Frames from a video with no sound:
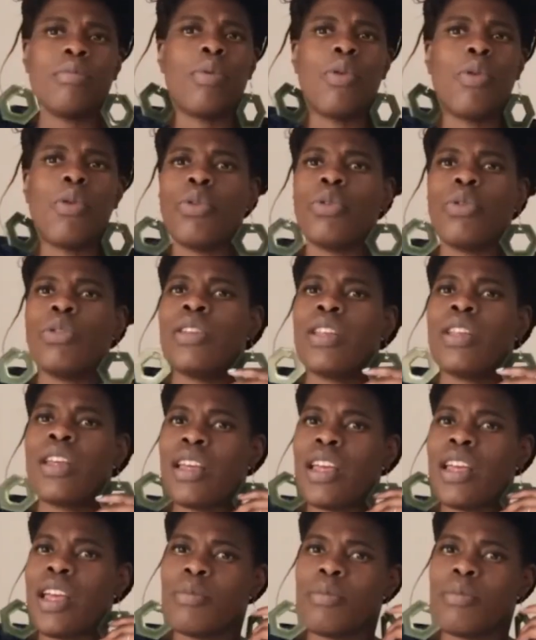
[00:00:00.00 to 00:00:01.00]
porn
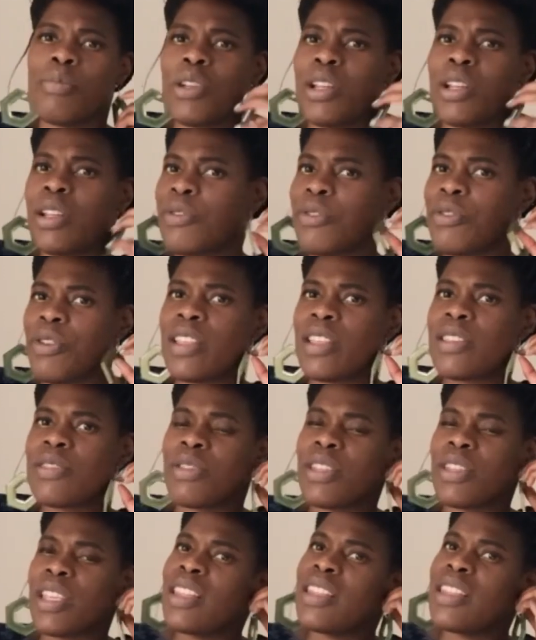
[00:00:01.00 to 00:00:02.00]
that
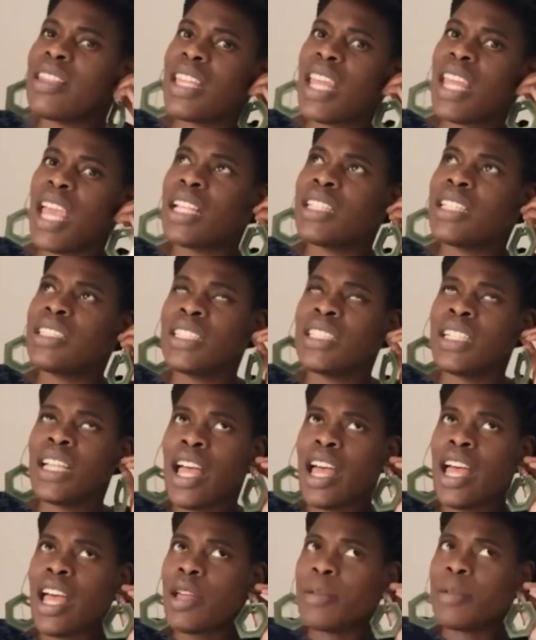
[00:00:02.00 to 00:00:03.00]
proliferates on the internet,
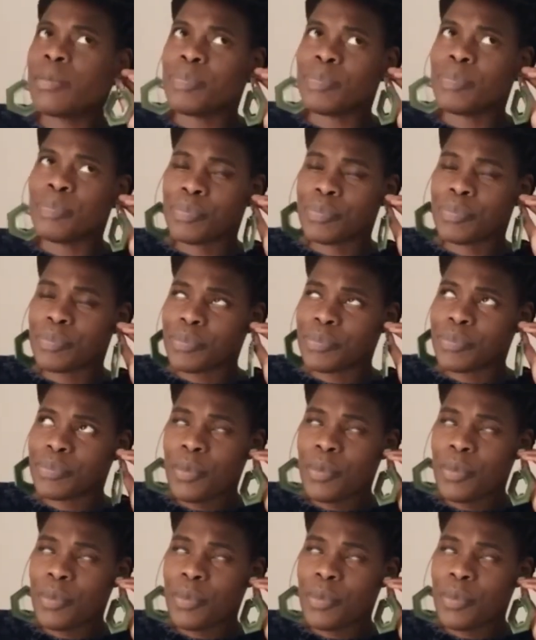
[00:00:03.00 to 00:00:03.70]
and